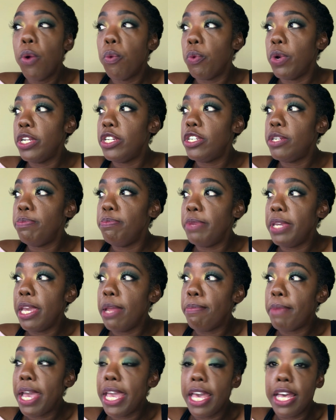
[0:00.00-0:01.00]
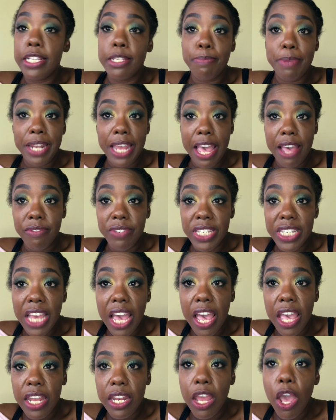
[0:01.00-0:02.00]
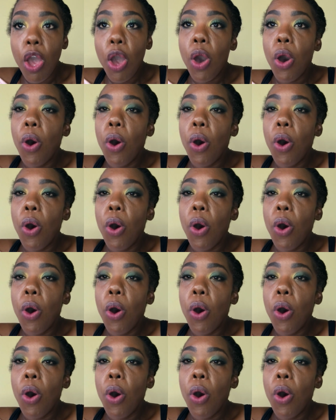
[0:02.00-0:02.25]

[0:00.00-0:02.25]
which me and my husband have done,